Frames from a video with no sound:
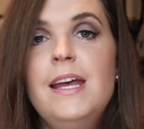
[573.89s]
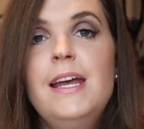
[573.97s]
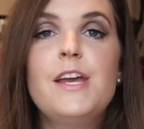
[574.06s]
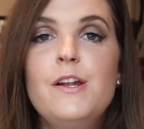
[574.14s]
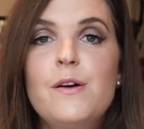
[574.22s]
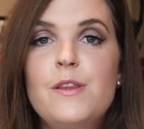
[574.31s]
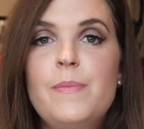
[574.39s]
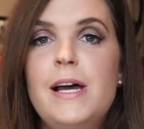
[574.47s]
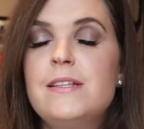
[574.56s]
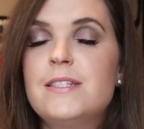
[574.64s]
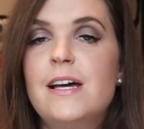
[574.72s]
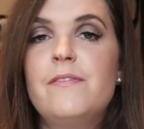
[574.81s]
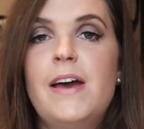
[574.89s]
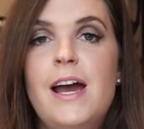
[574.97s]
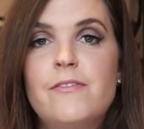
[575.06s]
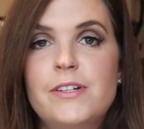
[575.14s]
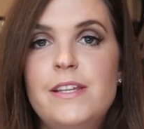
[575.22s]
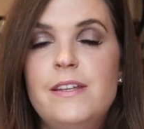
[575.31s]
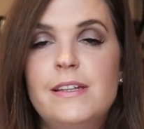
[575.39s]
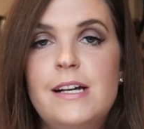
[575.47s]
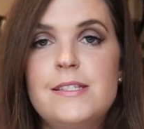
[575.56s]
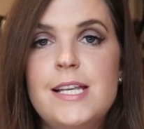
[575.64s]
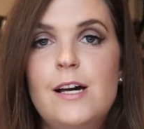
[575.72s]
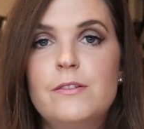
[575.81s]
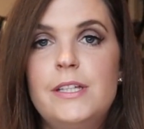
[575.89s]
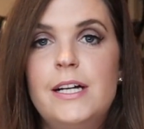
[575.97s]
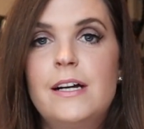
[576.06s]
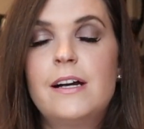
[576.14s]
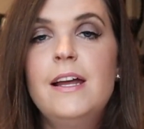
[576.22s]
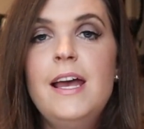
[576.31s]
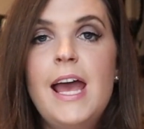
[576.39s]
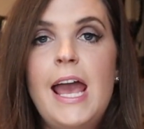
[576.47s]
They know the best of everything that's out there.